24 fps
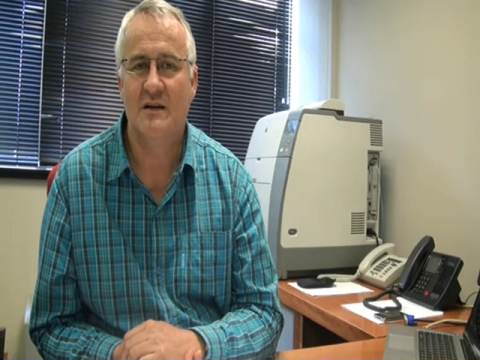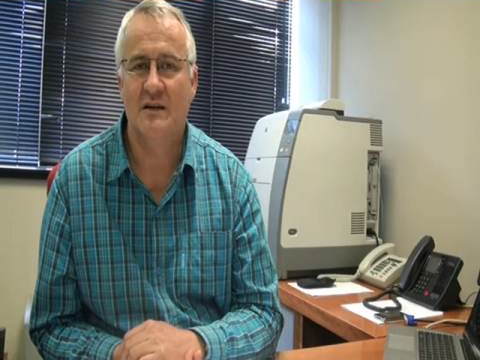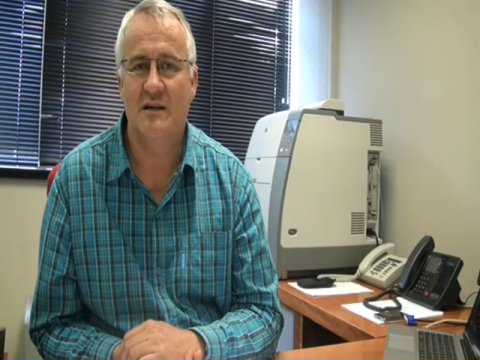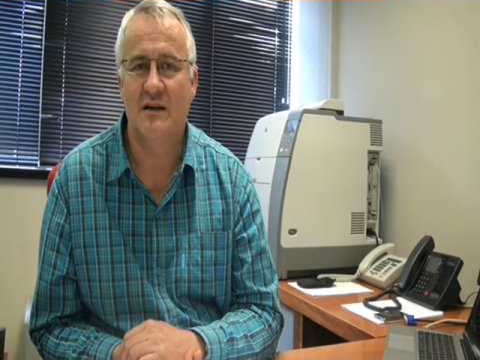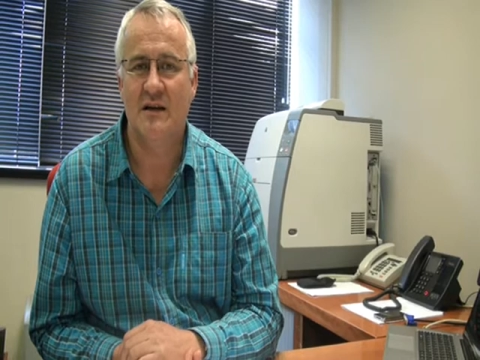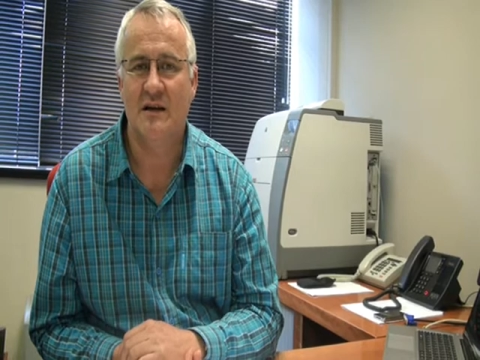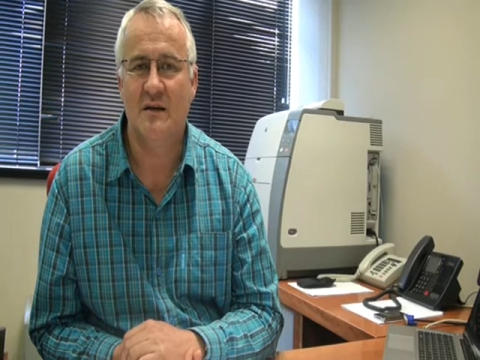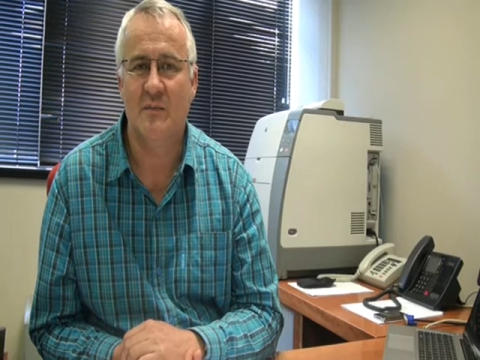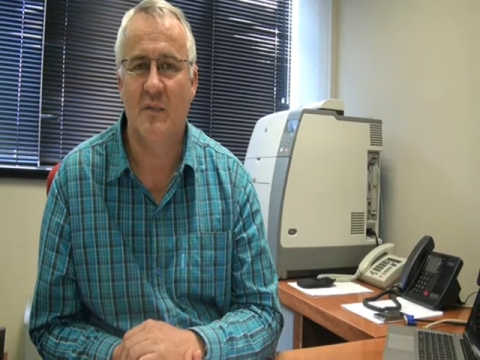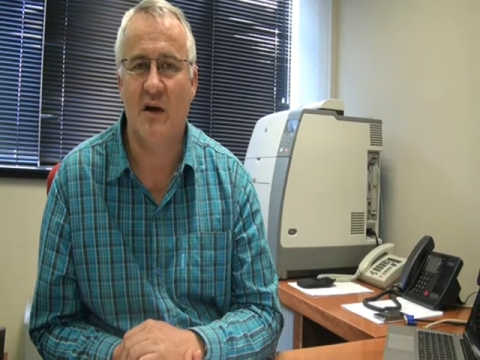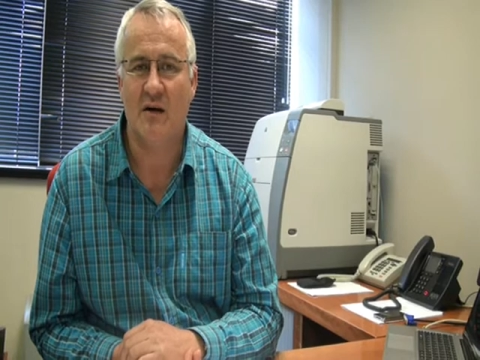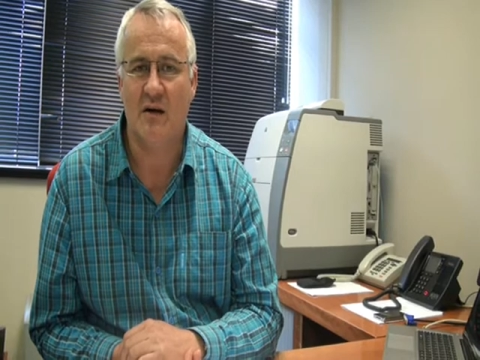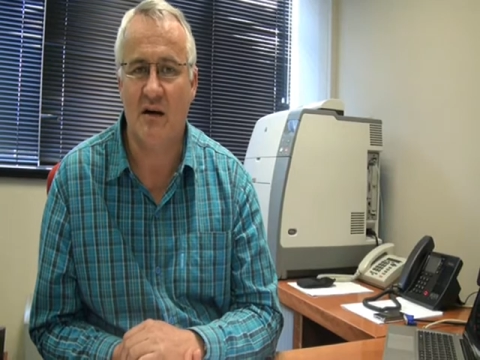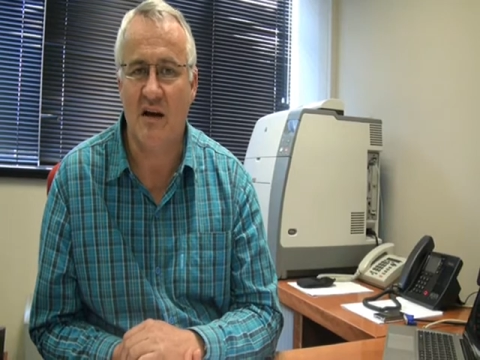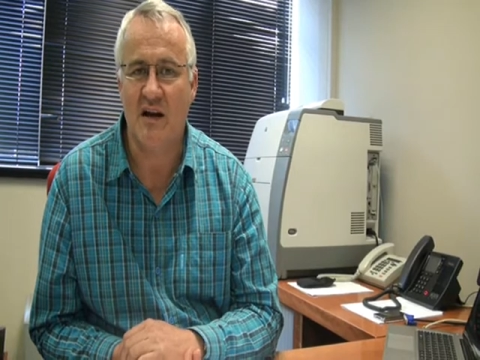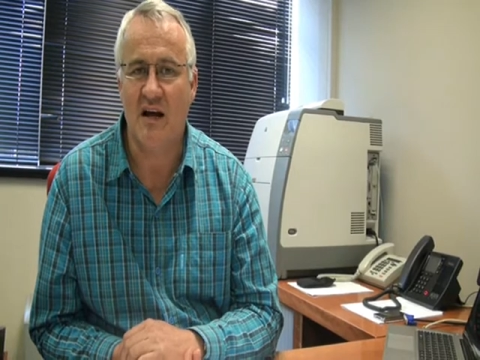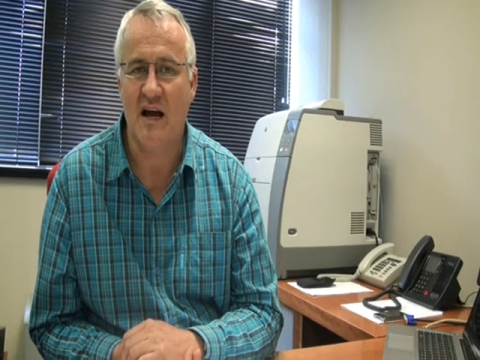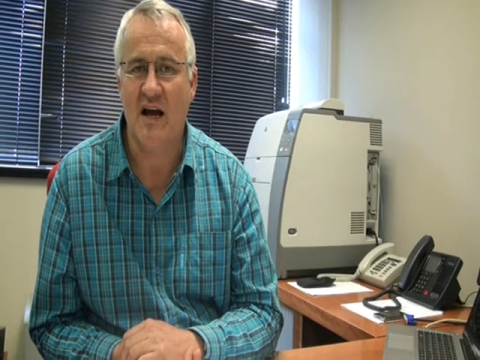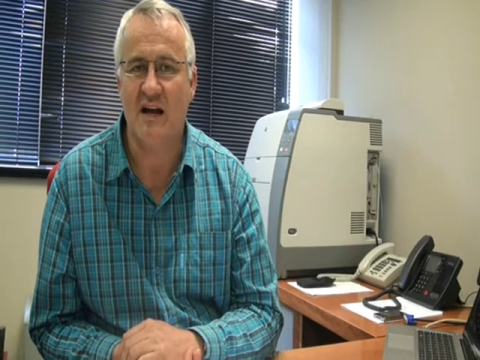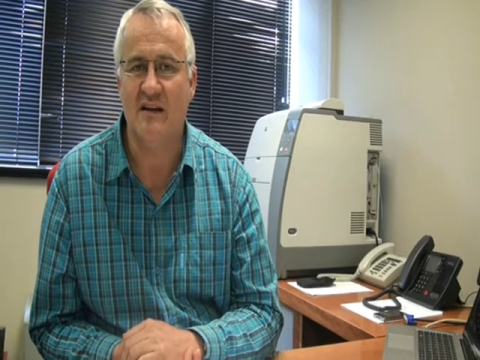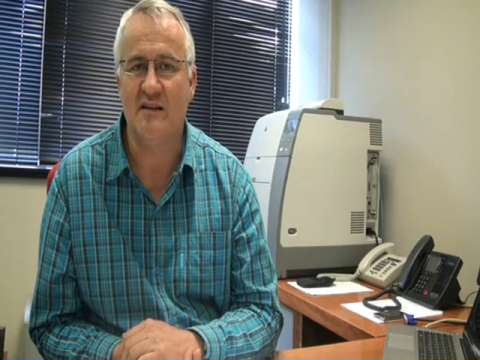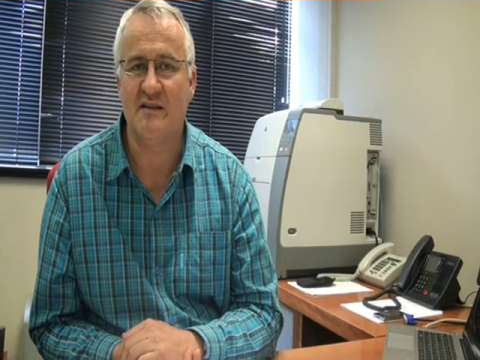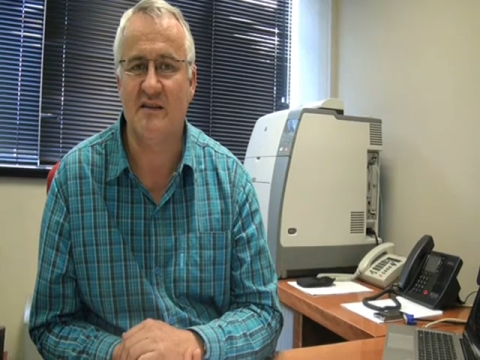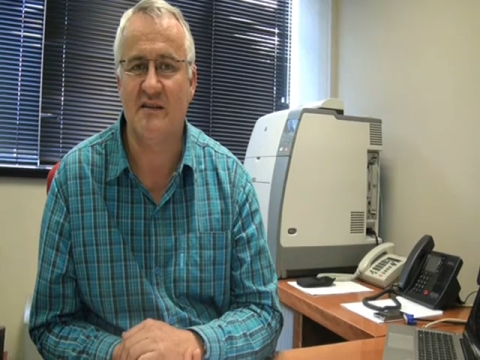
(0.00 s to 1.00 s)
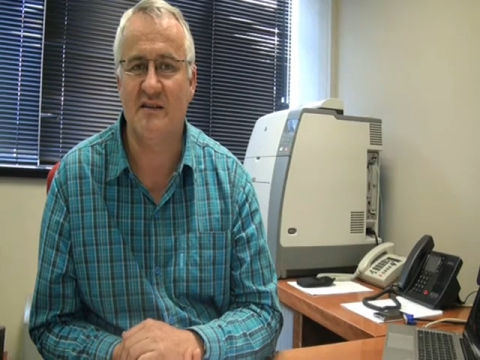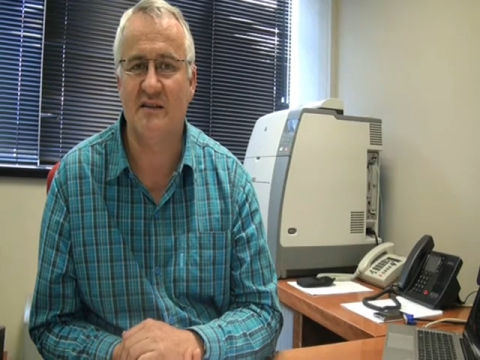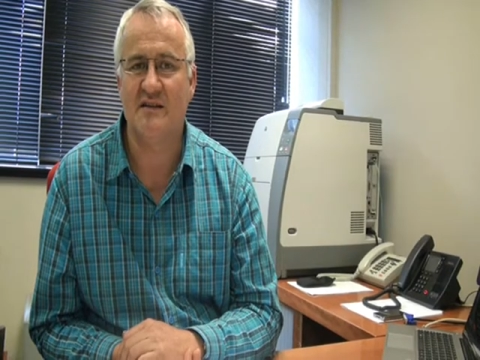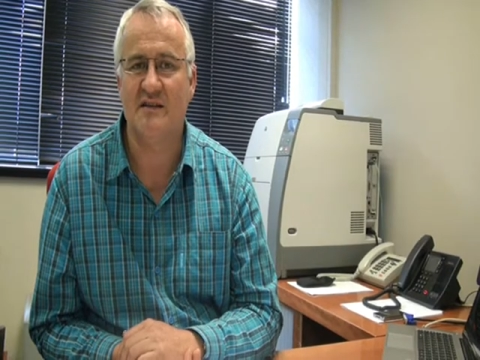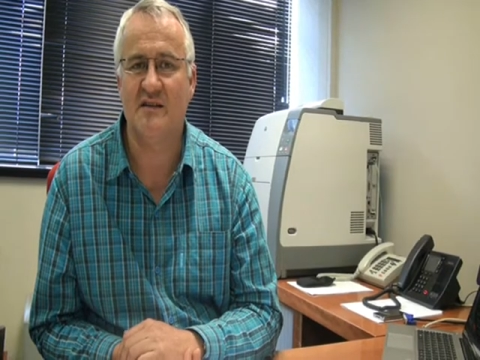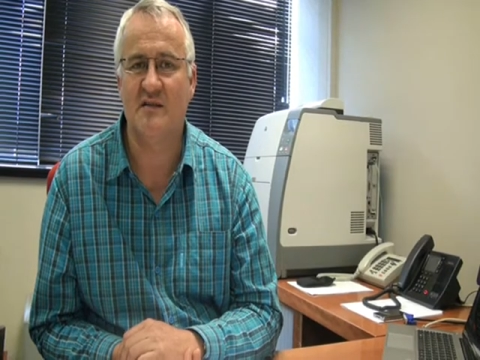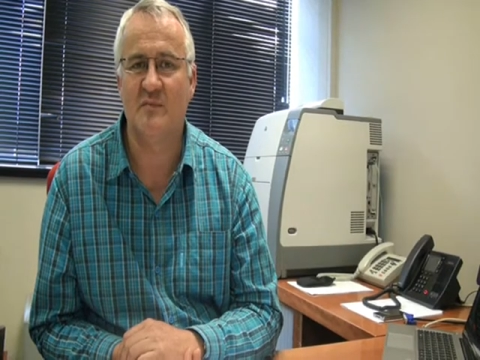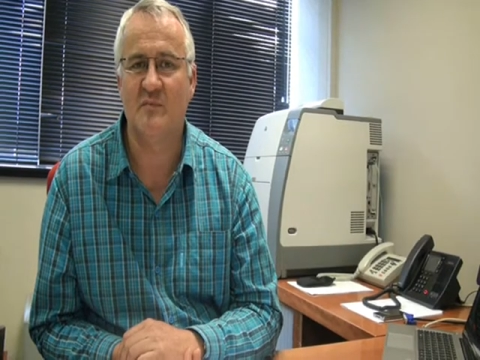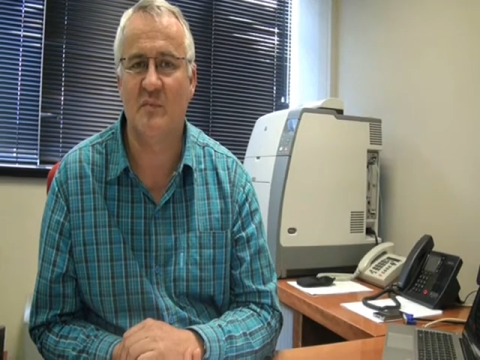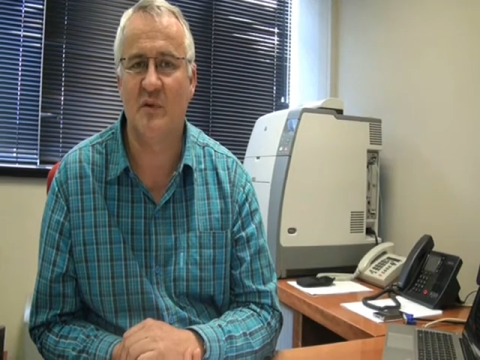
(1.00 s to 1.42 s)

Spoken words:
our clients,